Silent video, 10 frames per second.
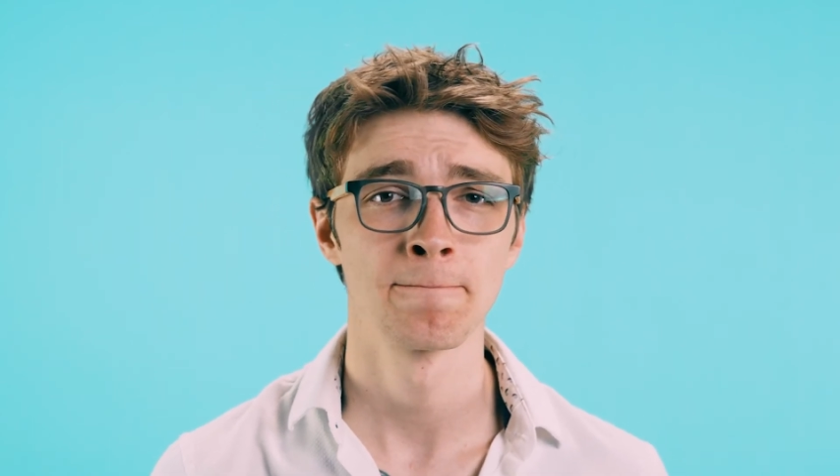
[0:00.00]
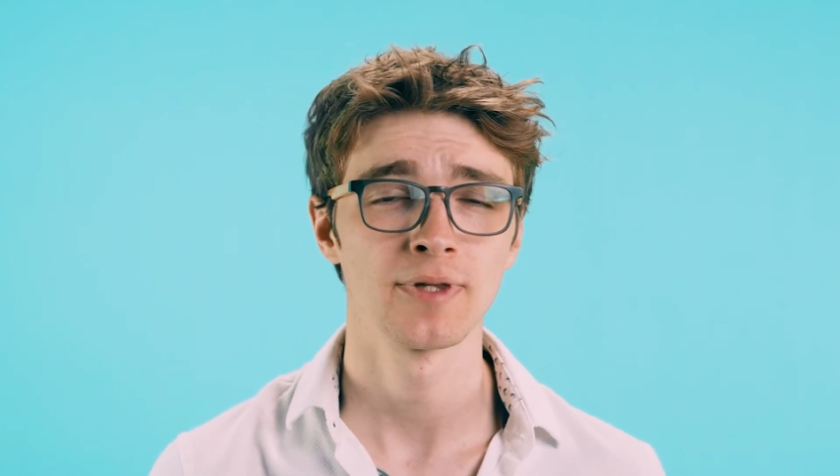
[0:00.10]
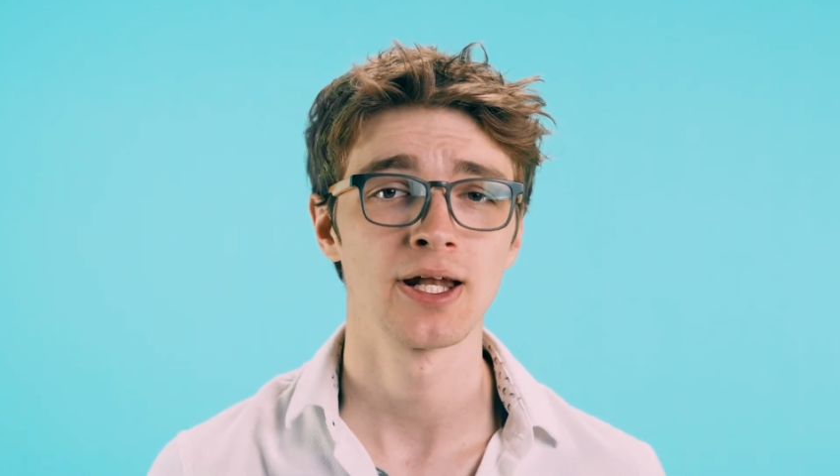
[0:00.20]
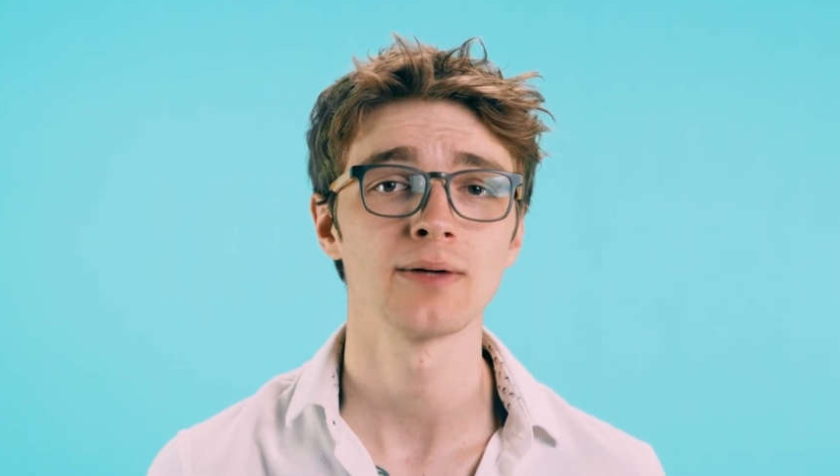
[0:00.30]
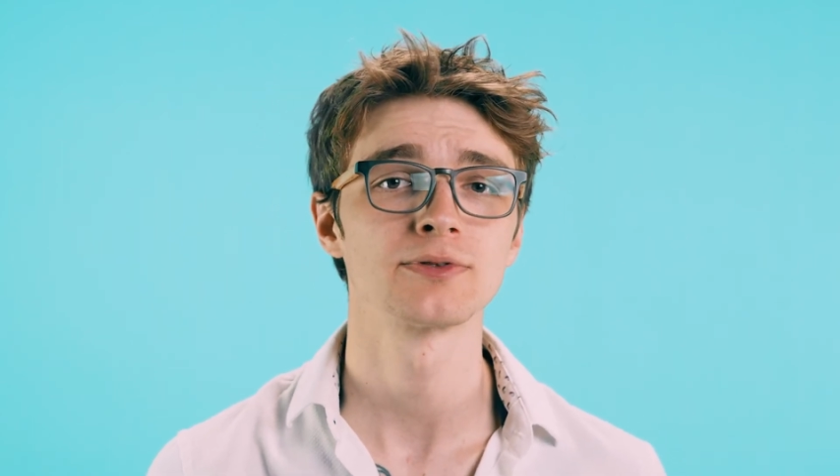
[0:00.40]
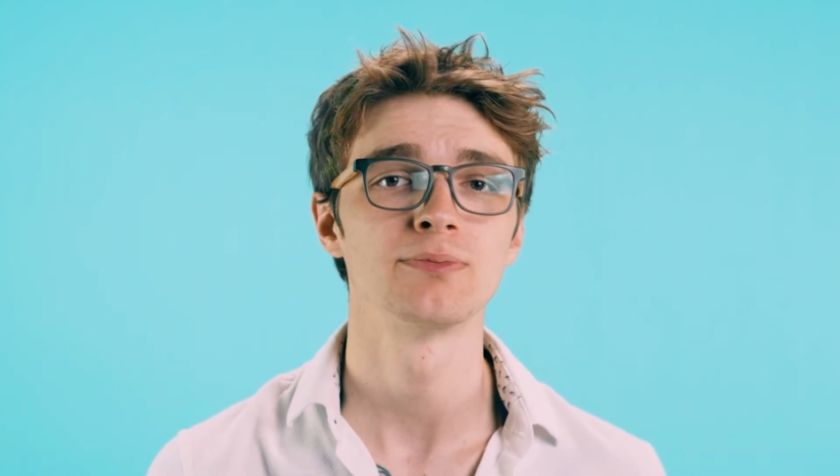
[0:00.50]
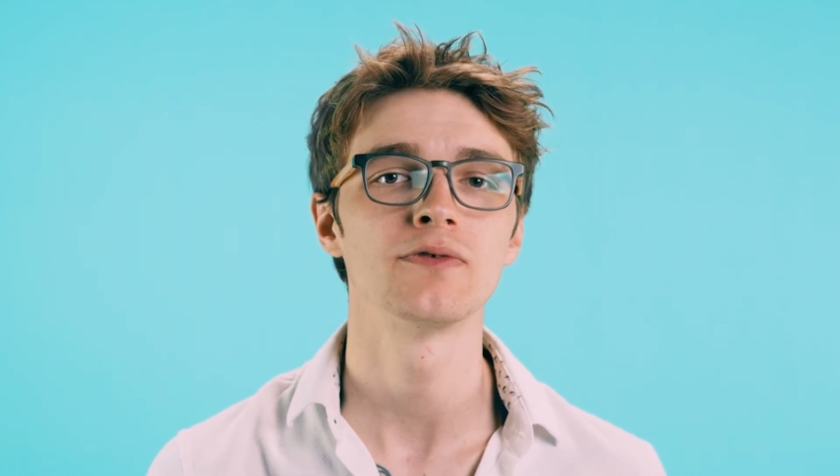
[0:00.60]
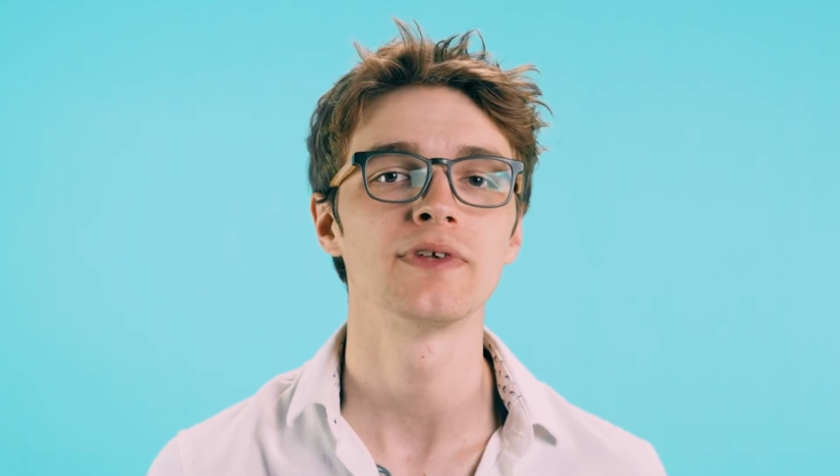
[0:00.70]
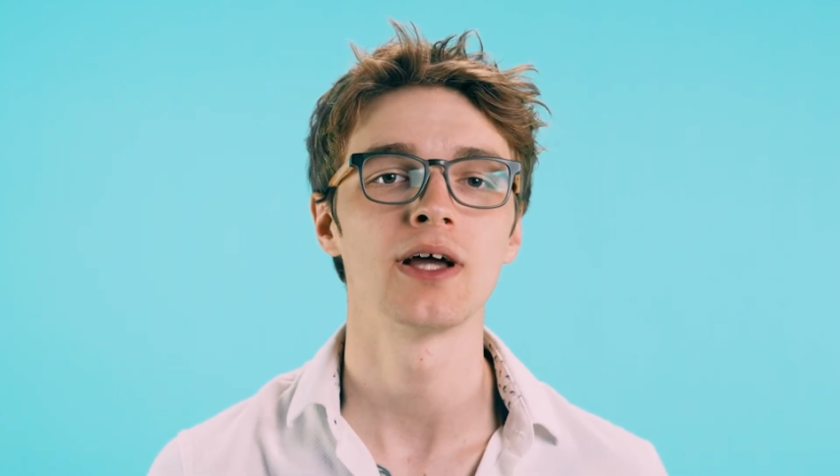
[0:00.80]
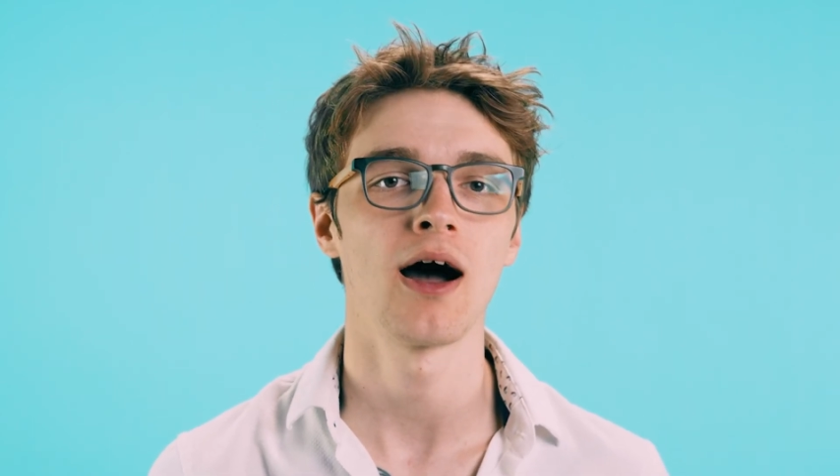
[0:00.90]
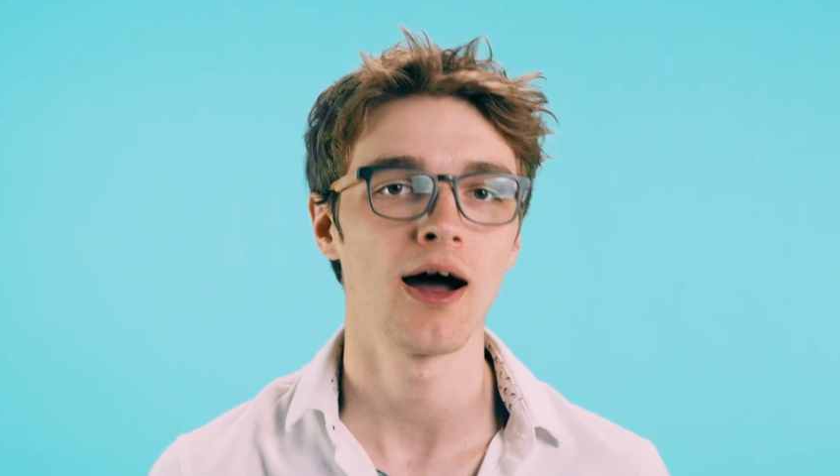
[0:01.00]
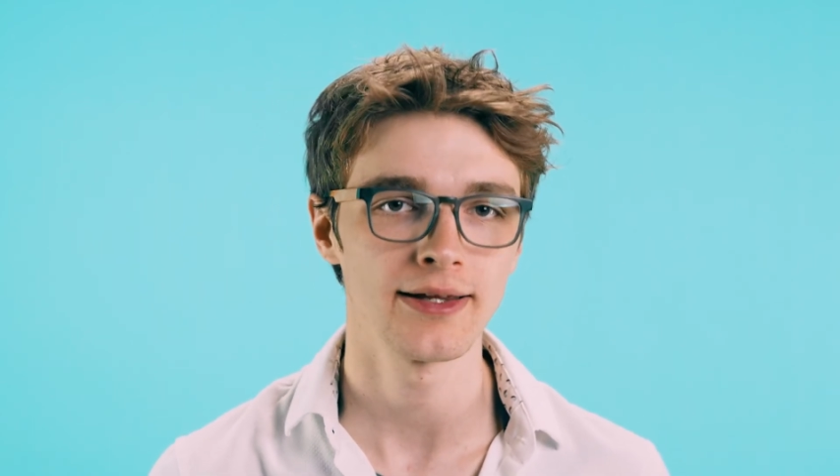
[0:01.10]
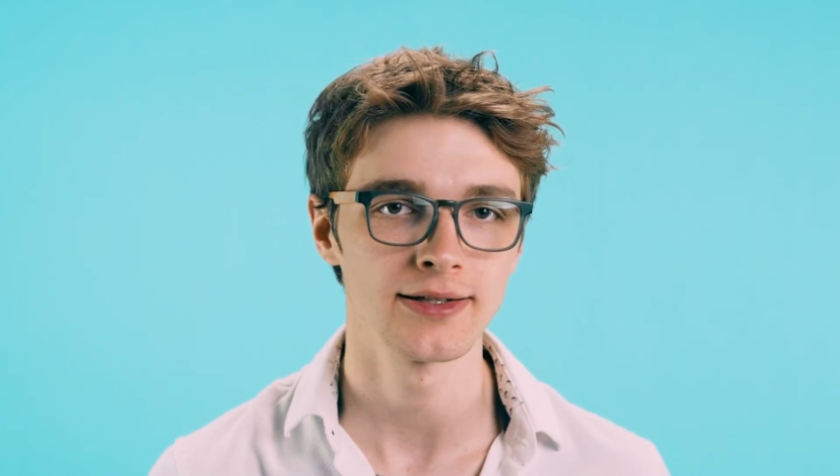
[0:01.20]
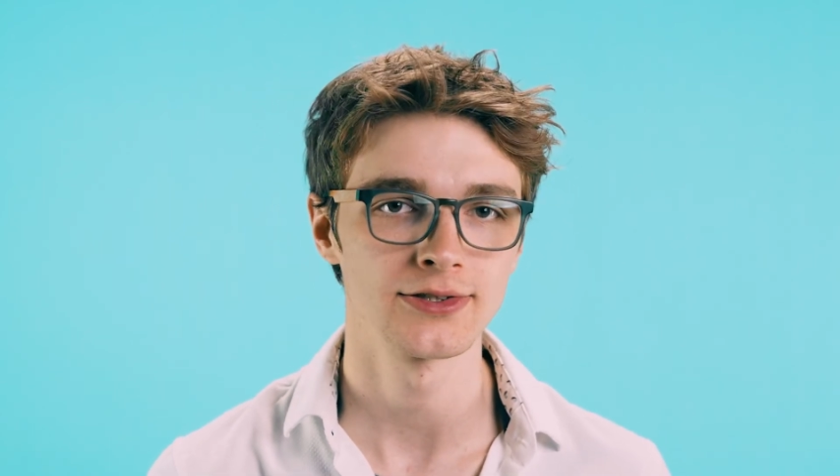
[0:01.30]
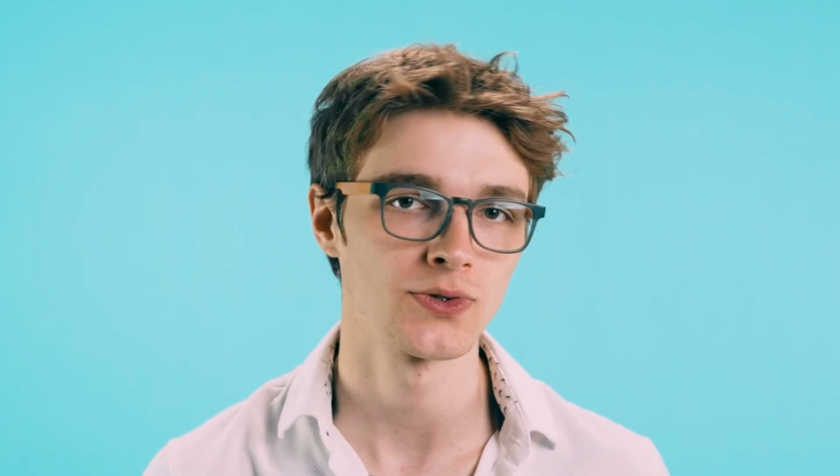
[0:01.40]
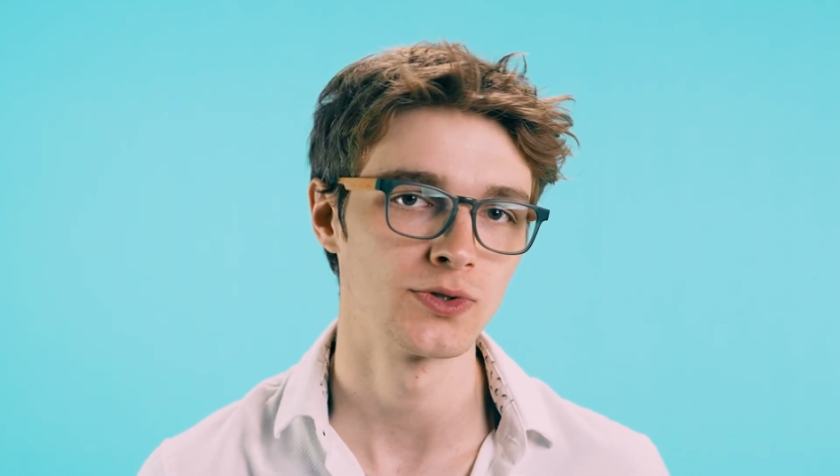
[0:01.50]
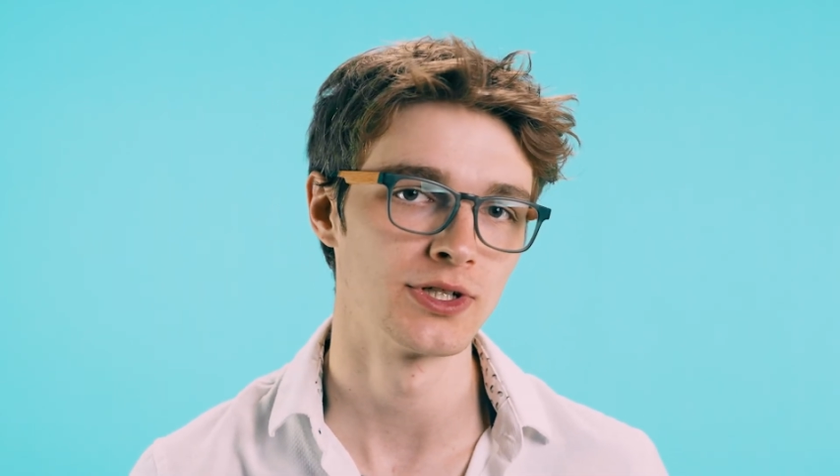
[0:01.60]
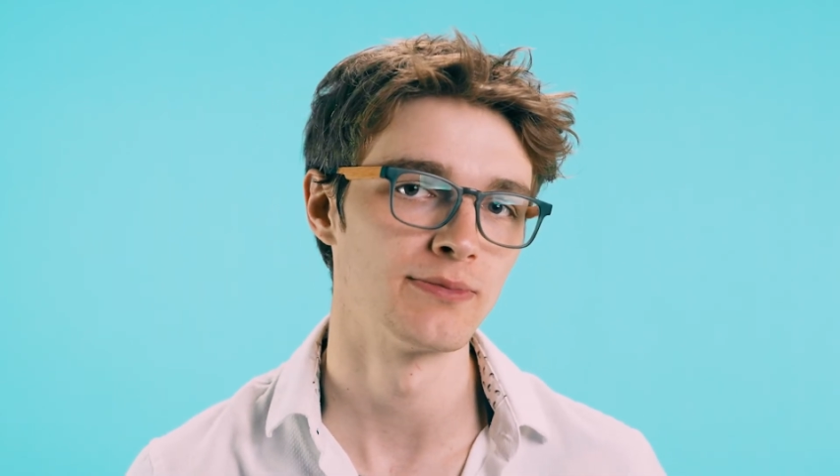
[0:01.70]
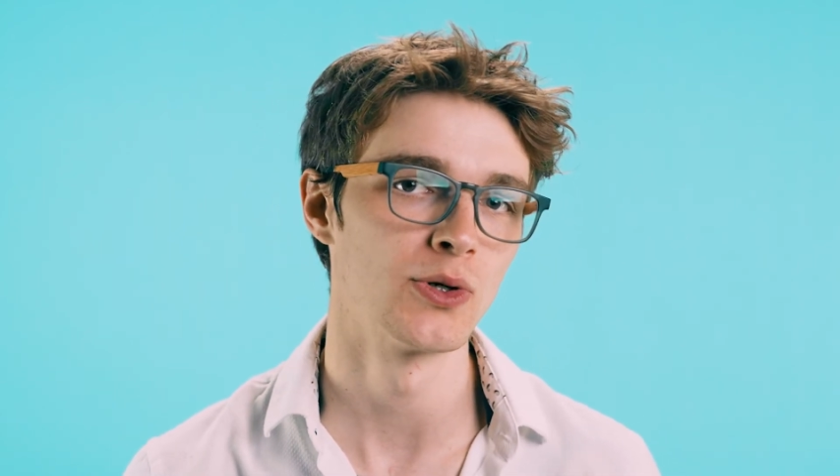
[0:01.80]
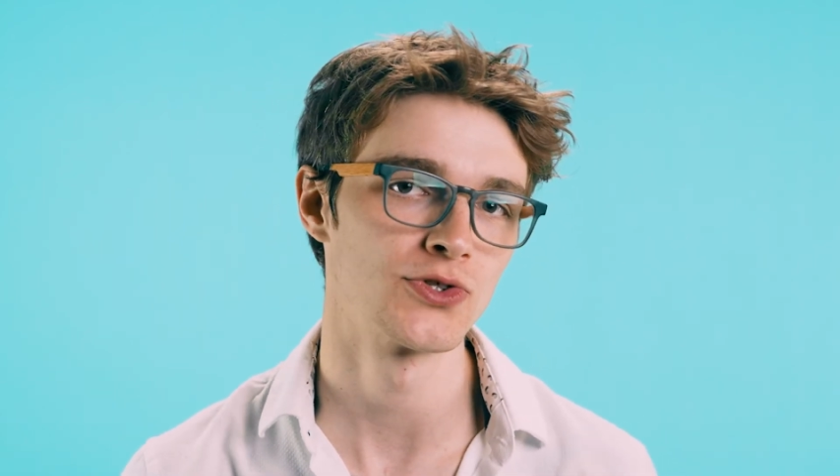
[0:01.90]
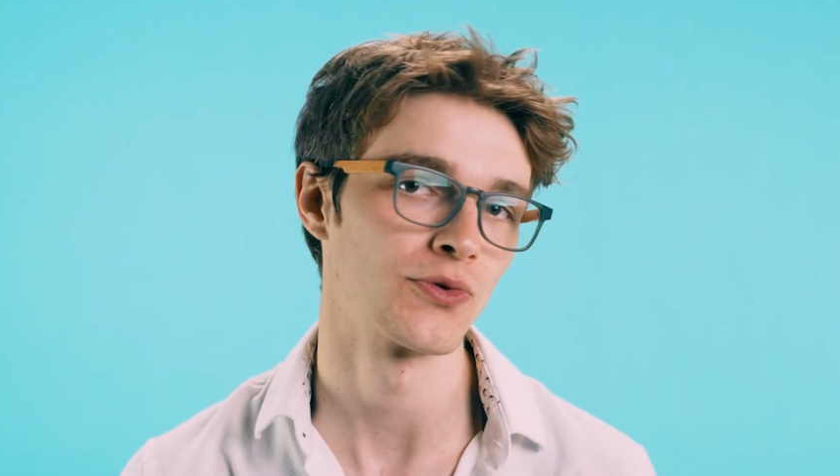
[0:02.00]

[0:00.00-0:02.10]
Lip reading: and helps move the audience towards an emotional